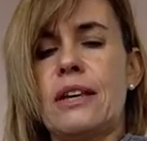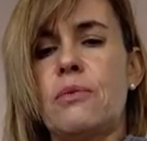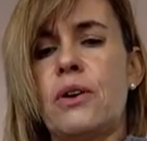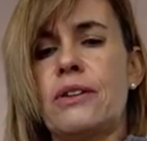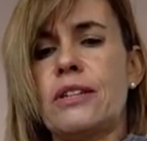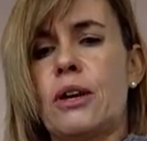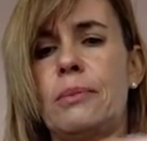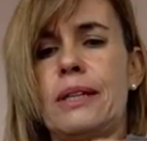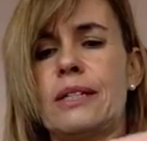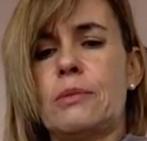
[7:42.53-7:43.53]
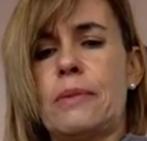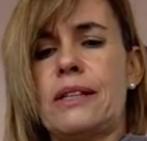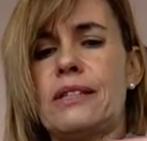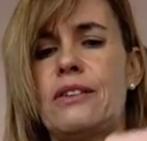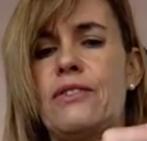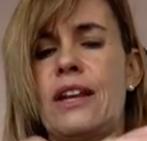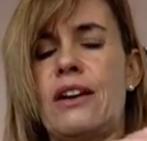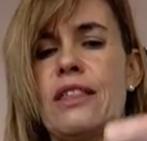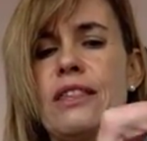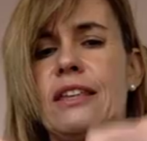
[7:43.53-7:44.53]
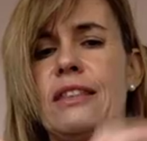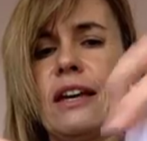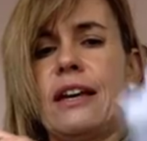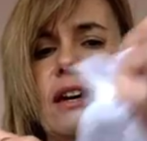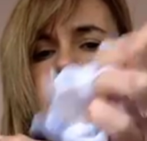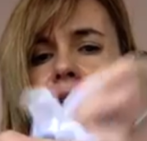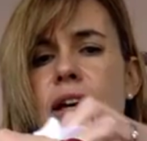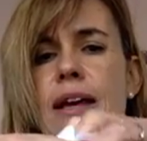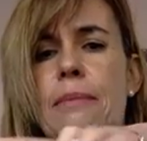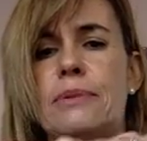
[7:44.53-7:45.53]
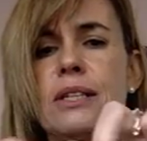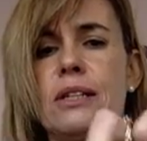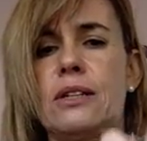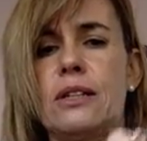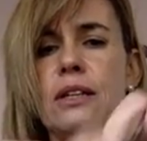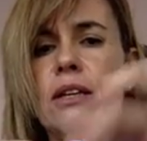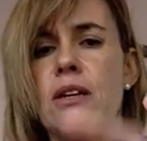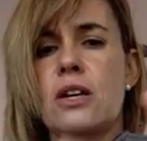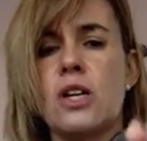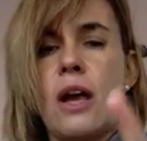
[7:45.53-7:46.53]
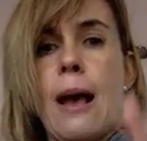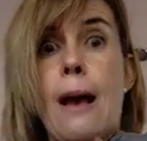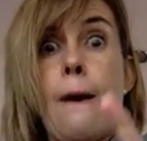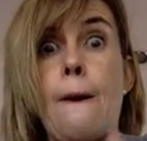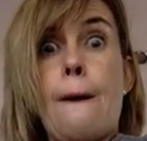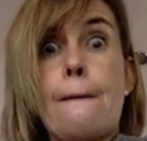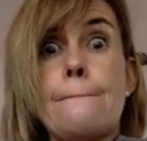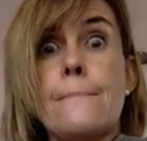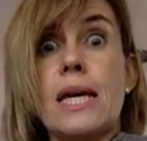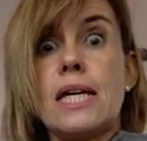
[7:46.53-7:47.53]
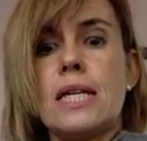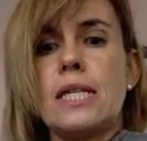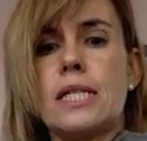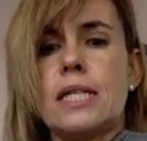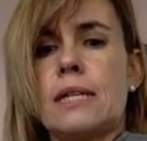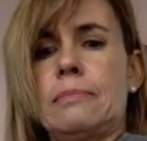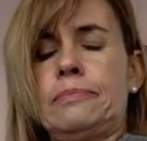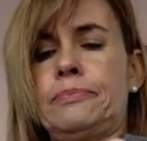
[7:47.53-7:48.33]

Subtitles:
They weren't terribly expensive and I think they are absolutely amazing.